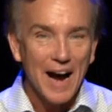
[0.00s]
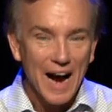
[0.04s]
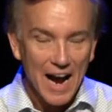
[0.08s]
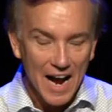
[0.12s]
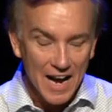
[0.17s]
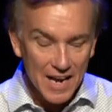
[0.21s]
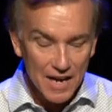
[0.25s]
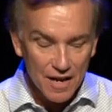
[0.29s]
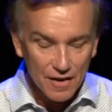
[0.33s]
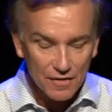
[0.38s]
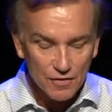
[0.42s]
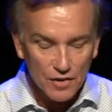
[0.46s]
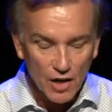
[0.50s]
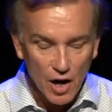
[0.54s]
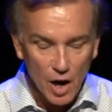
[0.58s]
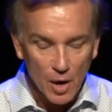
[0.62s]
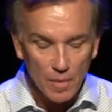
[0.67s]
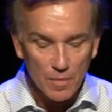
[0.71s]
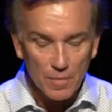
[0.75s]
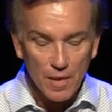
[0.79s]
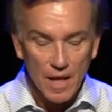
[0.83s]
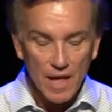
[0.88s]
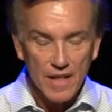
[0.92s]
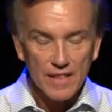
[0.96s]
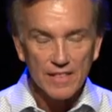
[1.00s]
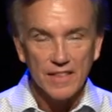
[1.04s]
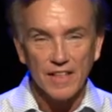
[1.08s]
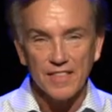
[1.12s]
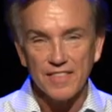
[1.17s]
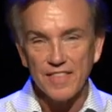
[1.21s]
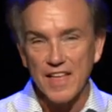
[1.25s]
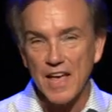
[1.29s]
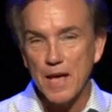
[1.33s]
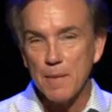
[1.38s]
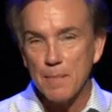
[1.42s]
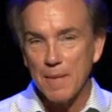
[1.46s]
I have come that
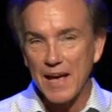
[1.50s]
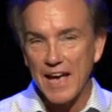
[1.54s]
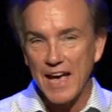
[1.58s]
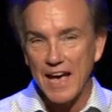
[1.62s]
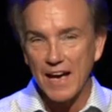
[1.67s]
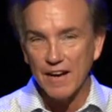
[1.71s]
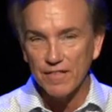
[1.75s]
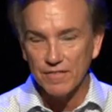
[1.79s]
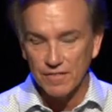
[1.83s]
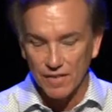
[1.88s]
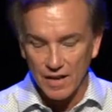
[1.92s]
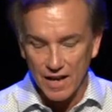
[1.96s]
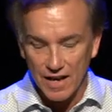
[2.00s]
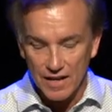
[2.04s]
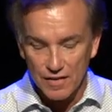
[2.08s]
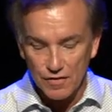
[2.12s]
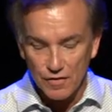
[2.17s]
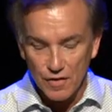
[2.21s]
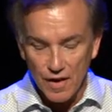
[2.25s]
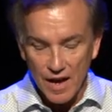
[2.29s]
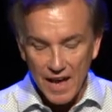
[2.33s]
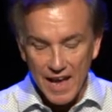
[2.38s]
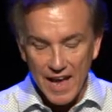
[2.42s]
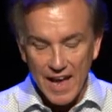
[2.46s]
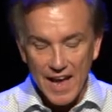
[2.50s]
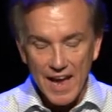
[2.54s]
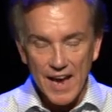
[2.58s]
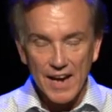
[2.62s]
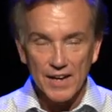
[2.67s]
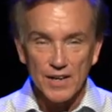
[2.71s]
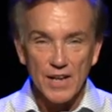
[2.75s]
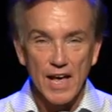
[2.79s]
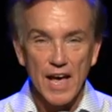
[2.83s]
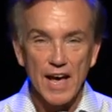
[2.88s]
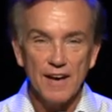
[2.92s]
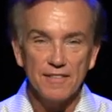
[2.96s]
they may have life
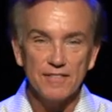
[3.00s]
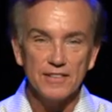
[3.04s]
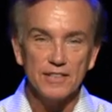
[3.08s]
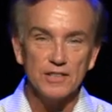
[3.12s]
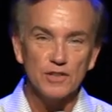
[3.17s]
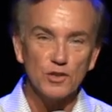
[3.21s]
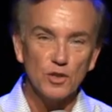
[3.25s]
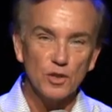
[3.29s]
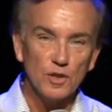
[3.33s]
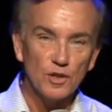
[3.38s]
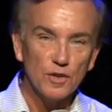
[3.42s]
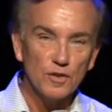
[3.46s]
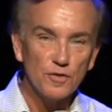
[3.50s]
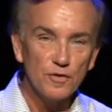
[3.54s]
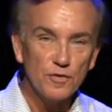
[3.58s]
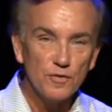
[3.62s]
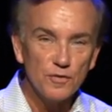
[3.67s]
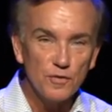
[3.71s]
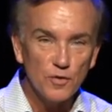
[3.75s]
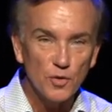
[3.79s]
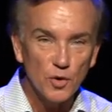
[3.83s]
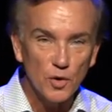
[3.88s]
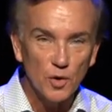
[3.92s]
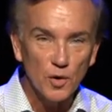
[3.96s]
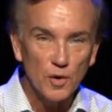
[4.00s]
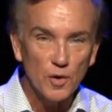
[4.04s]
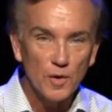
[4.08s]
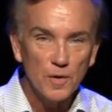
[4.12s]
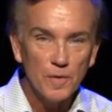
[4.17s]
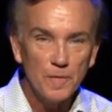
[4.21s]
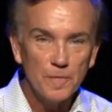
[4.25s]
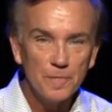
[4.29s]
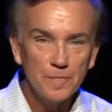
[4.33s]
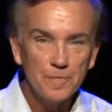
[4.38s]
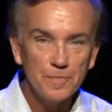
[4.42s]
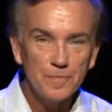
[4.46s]
and have it to the full.
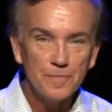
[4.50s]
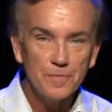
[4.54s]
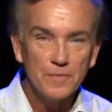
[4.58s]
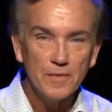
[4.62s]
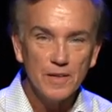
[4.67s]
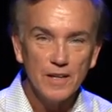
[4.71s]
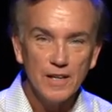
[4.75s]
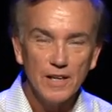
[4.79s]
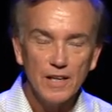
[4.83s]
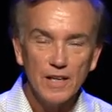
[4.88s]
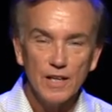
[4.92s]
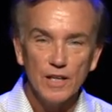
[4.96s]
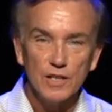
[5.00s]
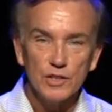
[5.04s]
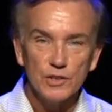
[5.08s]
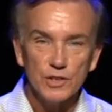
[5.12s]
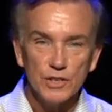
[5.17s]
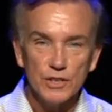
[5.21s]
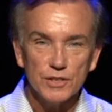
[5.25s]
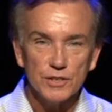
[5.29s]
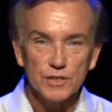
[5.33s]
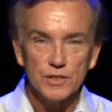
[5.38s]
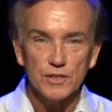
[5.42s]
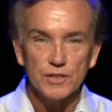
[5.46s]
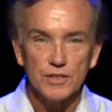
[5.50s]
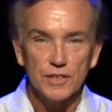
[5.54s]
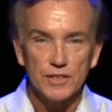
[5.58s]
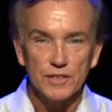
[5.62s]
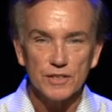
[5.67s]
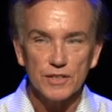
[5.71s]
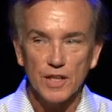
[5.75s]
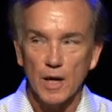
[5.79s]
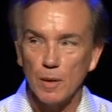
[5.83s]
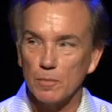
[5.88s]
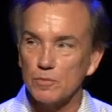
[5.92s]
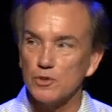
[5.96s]
Jesus has
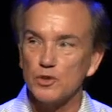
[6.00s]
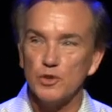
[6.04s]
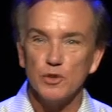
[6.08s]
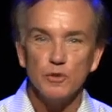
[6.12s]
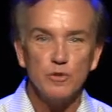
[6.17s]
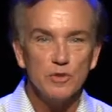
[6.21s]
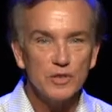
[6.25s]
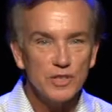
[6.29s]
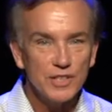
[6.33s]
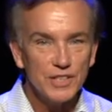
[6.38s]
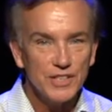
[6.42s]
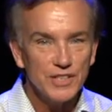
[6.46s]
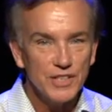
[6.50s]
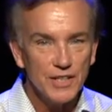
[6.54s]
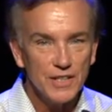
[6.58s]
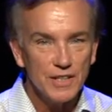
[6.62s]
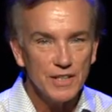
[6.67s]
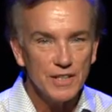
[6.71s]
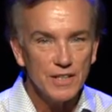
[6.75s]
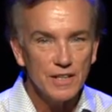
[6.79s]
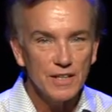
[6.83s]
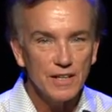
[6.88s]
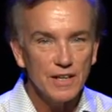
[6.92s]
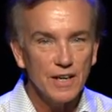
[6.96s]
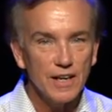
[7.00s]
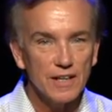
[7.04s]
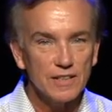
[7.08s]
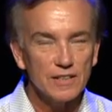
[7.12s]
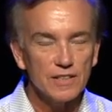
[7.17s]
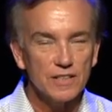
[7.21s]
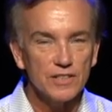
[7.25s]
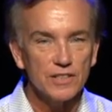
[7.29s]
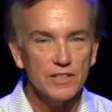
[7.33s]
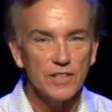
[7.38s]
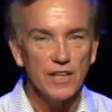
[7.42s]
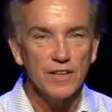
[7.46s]
come to seek and
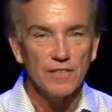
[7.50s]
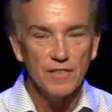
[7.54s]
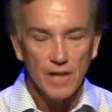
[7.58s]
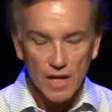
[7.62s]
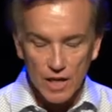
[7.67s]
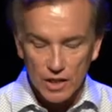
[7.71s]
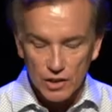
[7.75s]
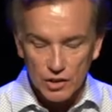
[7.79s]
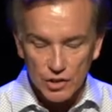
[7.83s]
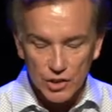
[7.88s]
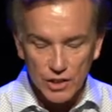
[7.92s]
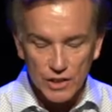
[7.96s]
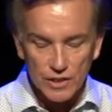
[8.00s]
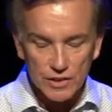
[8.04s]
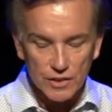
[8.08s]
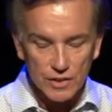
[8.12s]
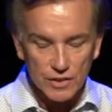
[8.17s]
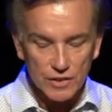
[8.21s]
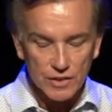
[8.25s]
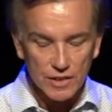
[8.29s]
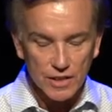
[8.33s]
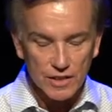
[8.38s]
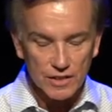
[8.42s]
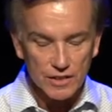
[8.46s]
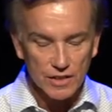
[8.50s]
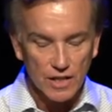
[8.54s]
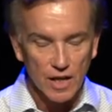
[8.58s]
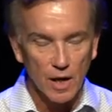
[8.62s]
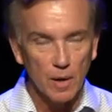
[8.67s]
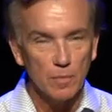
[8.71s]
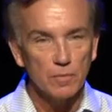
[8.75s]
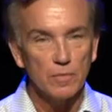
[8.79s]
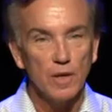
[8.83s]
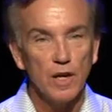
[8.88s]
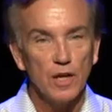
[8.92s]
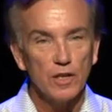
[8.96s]
to save. Jesus has
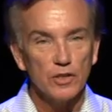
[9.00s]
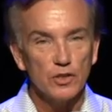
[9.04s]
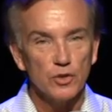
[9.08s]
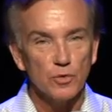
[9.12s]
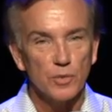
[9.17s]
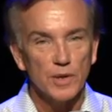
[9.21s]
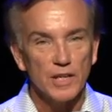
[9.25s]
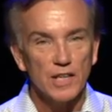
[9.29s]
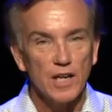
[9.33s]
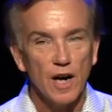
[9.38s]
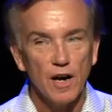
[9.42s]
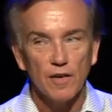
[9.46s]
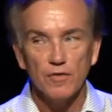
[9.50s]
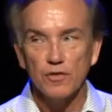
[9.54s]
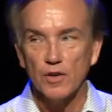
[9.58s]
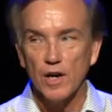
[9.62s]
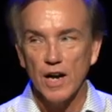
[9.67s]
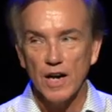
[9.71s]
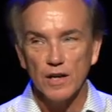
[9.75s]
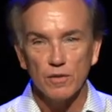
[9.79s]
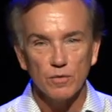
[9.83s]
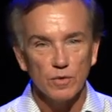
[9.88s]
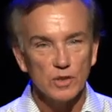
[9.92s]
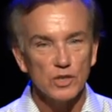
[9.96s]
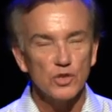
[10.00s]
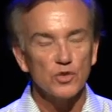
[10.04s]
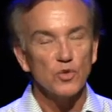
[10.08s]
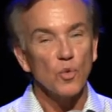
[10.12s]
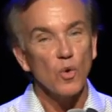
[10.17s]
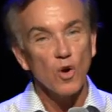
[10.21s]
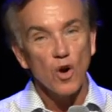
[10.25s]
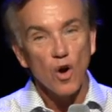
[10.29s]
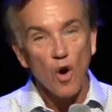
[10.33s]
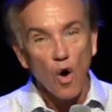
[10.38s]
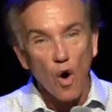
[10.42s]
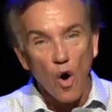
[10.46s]
come to recover and
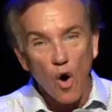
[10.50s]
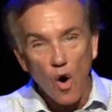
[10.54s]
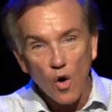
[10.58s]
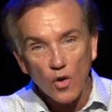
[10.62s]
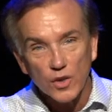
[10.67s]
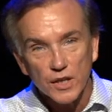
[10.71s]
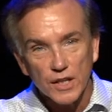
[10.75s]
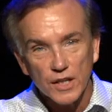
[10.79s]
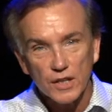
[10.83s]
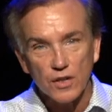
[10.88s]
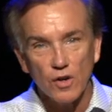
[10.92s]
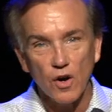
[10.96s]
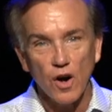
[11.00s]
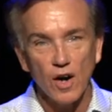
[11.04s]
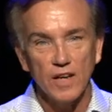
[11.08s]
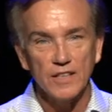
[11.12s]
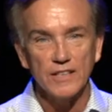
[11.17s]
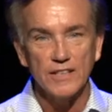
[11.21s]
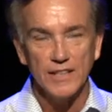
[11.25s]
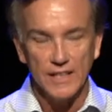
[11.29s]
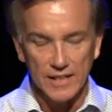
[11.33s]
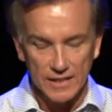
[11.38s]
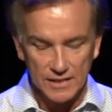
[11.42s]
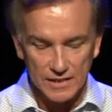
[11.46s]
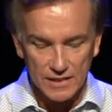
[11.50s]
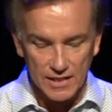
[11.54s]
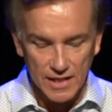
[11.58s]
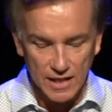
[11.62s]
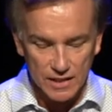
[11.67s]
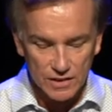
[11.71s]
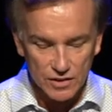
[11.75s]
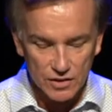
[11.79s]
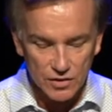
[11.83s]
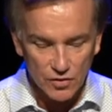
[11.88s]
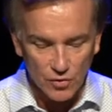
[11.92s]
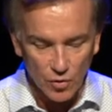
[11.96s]
restore all that God
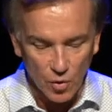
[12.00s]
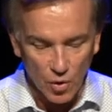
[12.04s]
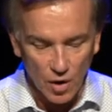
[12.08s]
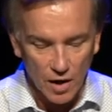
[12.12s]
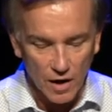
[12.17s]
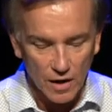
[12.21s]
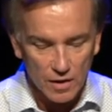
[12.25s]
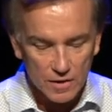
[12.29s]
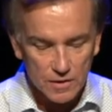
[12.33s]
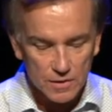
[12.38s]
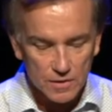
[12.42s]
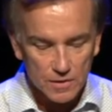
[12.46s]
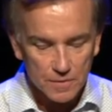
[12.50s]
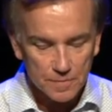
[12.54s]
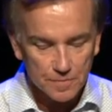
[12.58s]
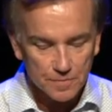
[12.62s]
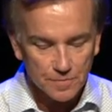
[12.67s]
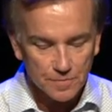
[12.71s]
intends for us.